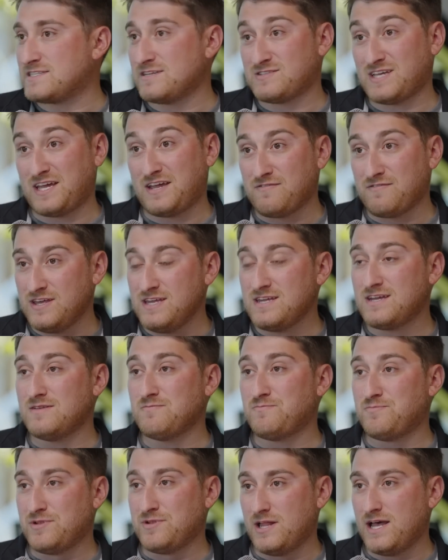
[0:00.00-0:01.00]
I was like, if he
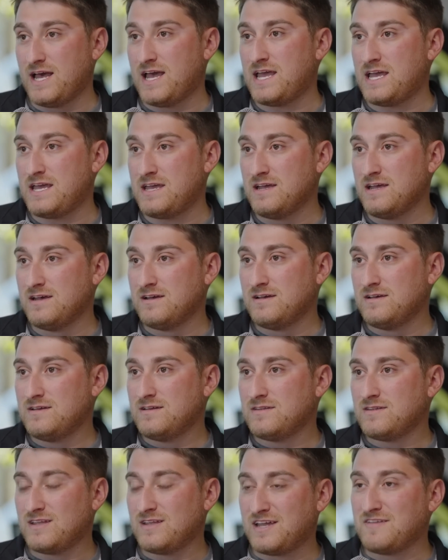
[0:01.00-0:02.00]
can play,
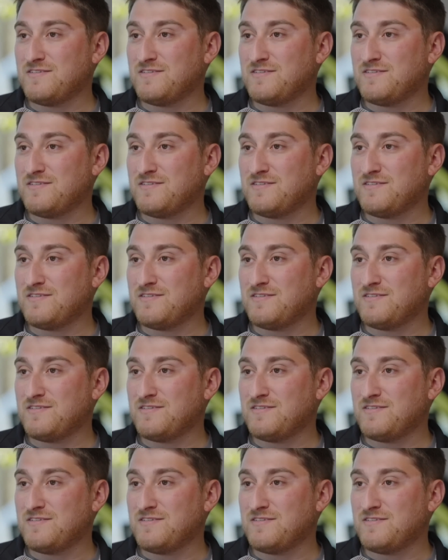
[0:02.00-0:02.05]
like,